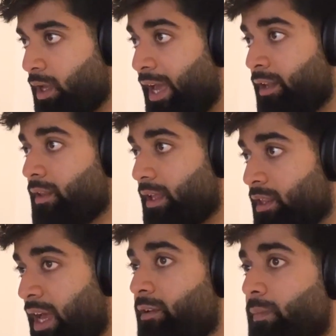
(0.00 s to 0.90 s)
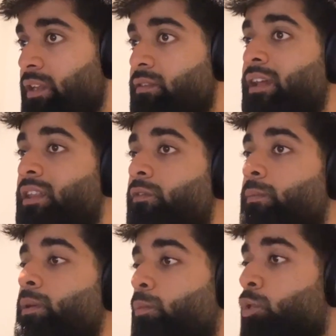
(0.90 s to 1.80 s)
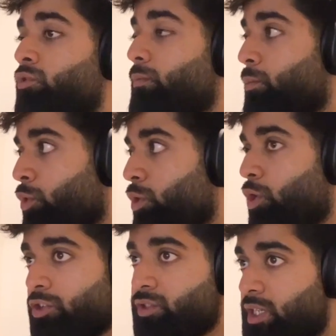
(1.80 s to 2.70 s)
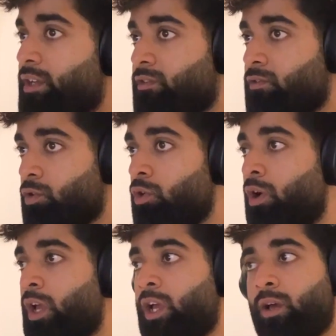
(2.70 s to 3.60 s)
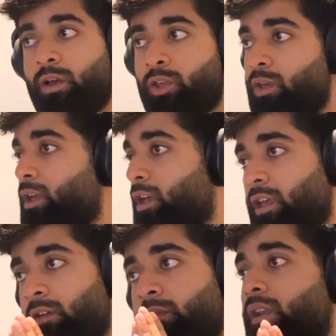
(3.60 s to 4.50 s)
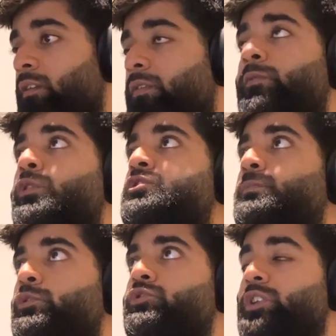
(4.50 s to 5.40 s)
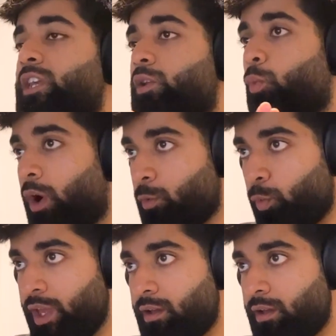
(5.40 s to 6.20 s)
And that means that there will be more lost days. Even if it was supposed to take 1 week,